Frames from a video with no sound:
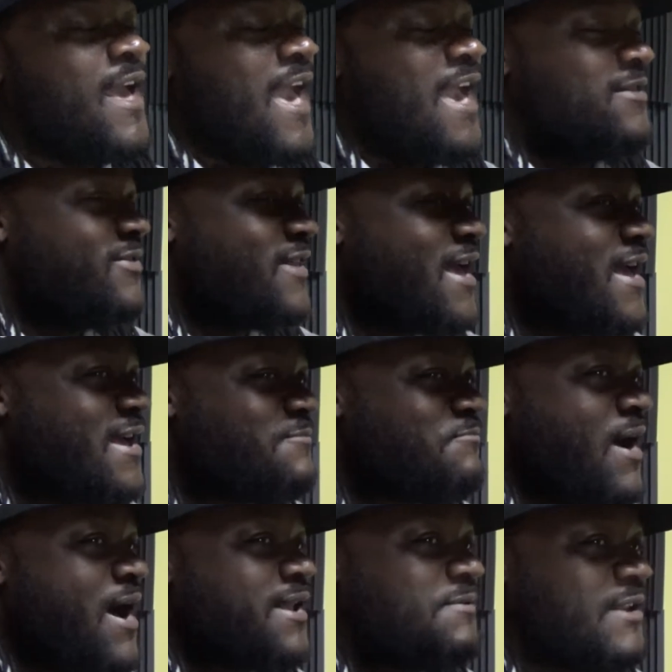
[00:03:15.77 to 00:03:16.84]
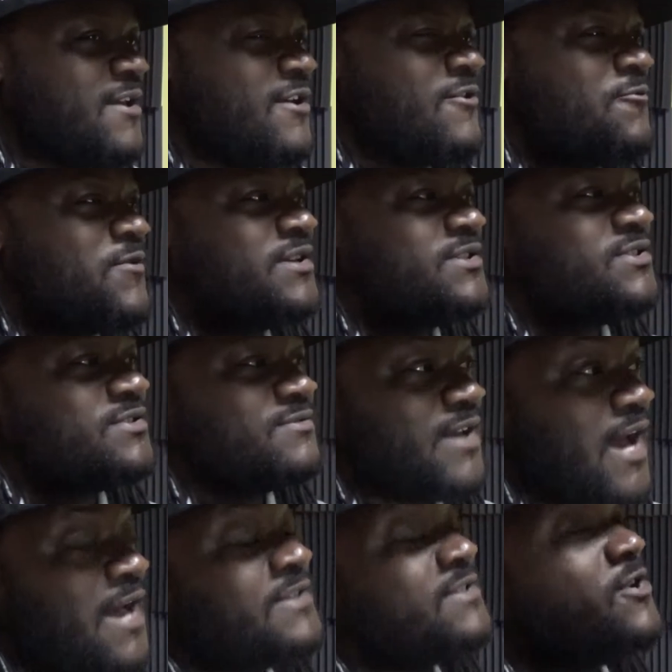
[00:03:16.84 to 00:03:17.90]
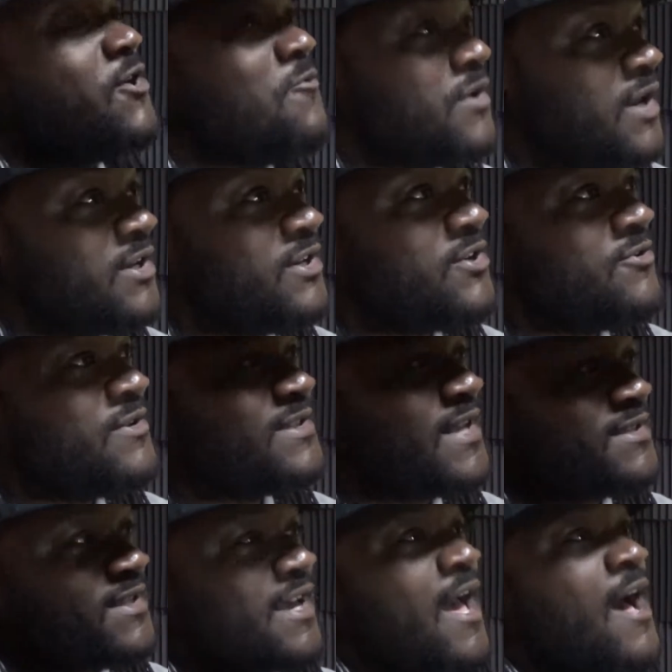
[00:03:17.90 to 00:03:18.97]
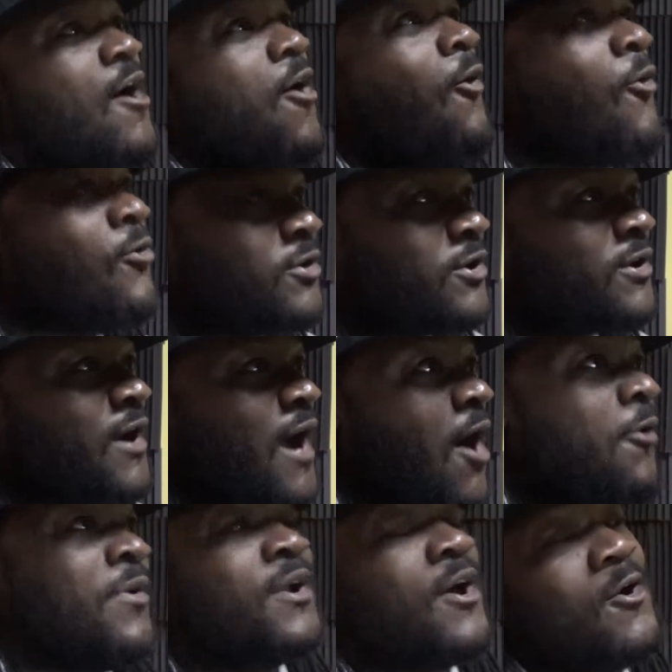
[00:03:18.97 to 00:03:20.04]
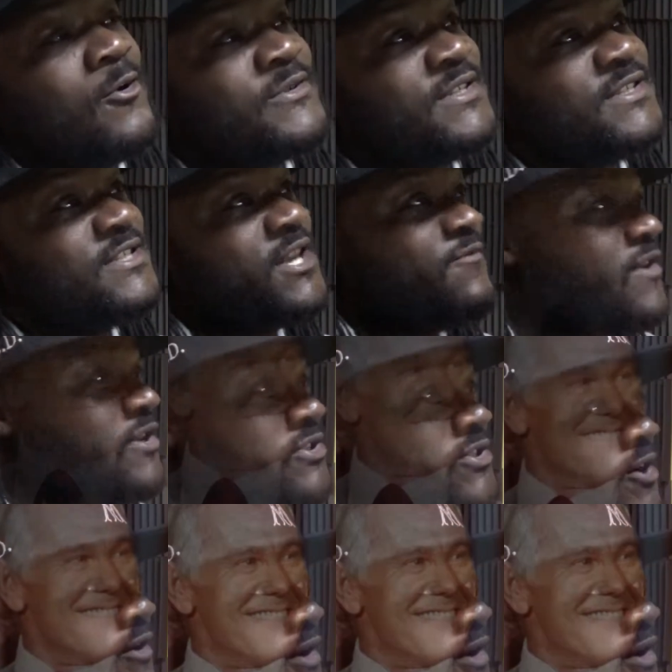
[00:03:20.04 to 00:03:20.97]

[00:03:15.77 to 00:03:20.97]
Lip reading: And then my deal, which I still want to do, is as I got older, I want to host a TV show.